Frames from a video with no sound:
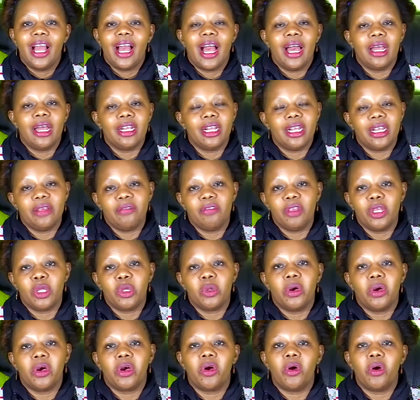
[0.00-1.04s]
and
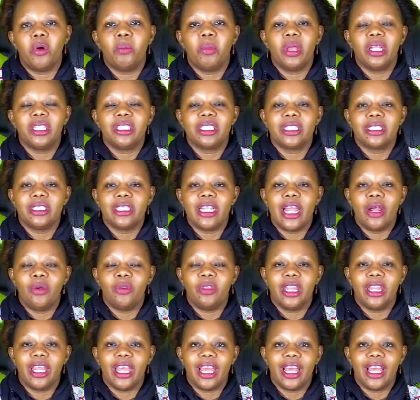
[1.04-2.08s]
leaving your comments
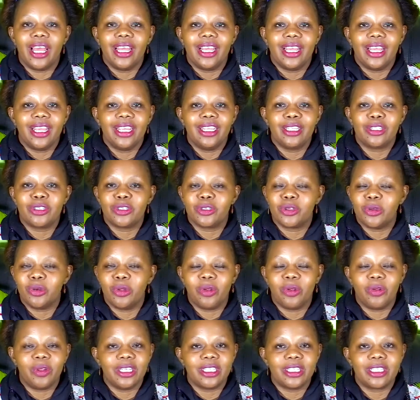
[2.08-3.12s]
down there. It's
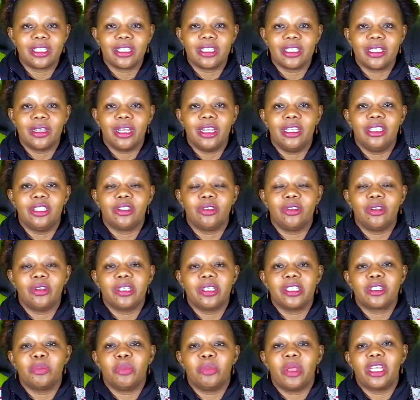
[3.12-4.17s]
always it
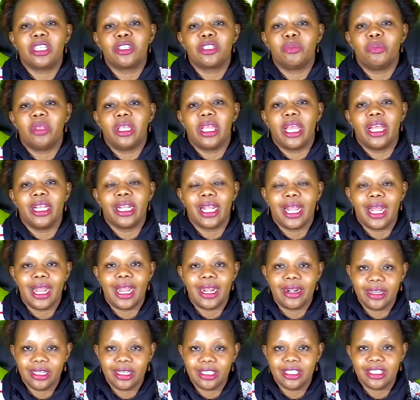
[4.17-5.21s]
always makes me
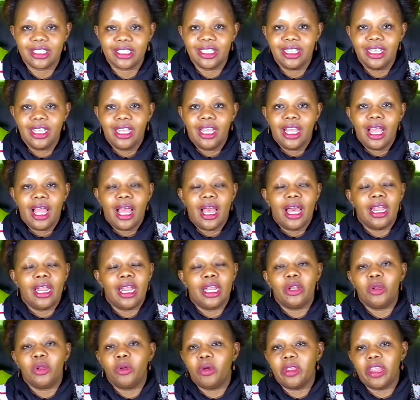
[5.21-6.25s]
encouraged and
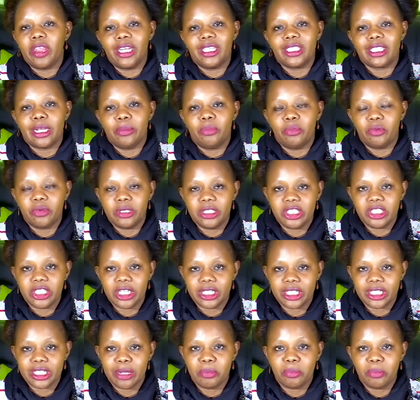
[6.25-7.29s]
I know that I'm
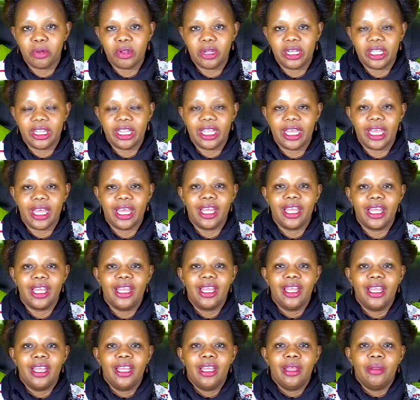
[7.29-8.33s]
reaching somebody there.
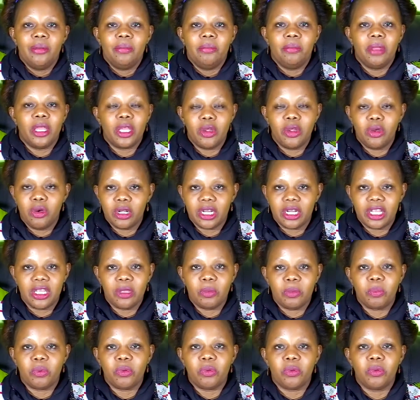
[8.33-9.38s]
May God
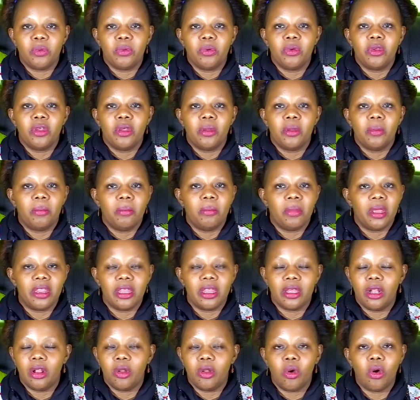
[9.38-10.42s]
keep you. May
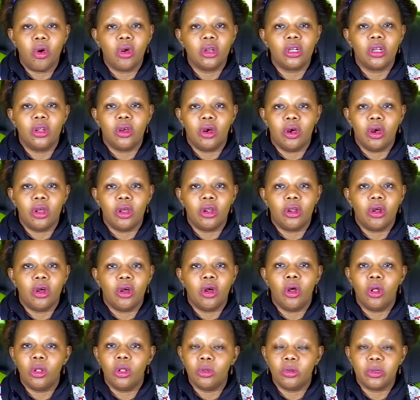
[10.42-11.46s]
the Lord God
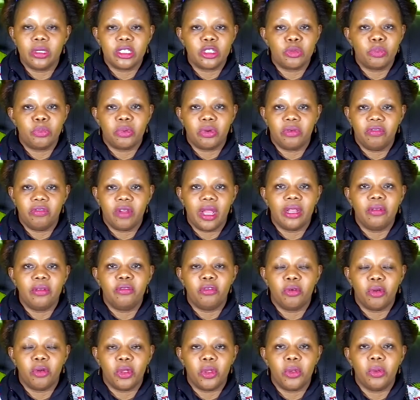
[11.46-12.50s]
always provide
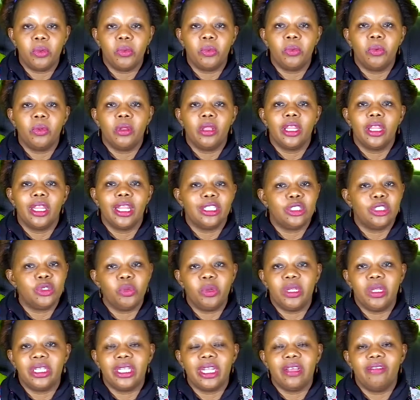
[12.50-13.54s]
for you that you
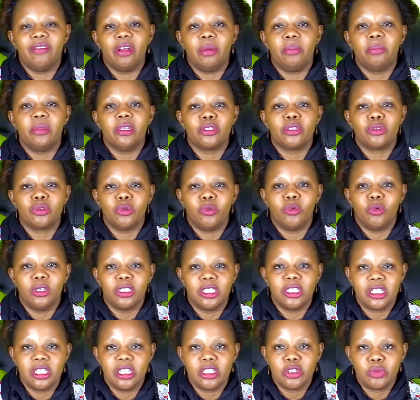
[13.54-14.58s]
will never miss to
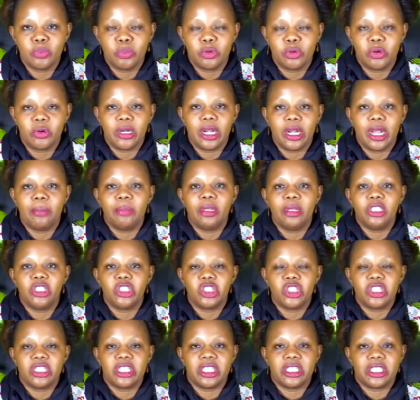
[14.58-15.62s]
watch this program in
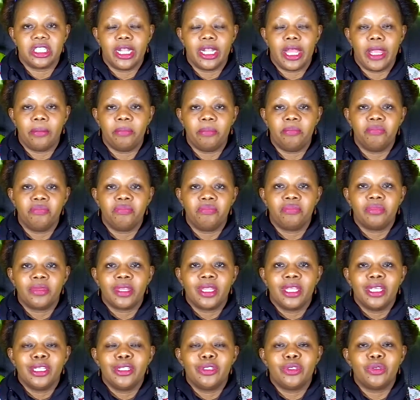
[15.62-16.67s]
Jesus' name.
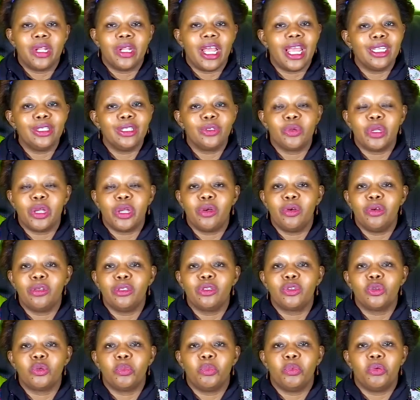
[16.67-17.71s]
Tonight we are
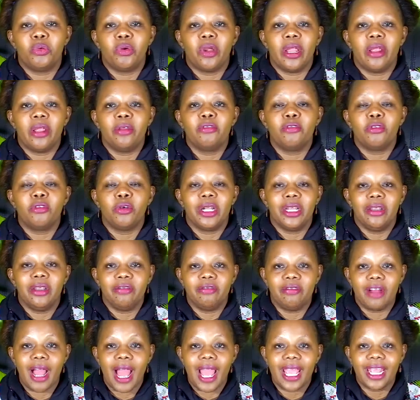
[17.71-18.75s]
going to pray for
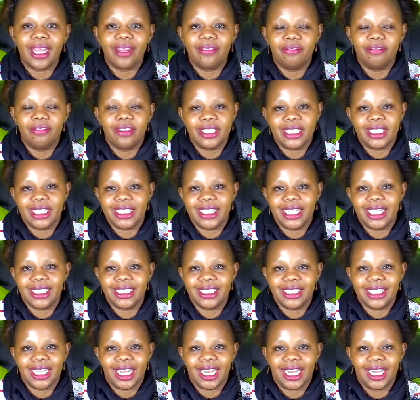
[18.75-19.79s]
divine
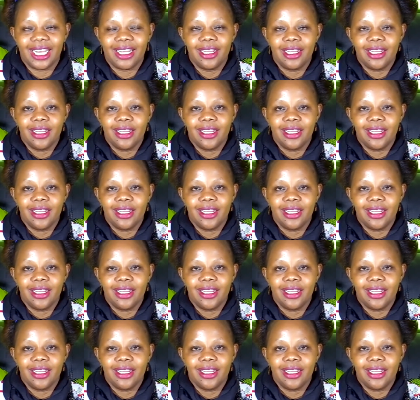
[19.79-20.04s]
visitation.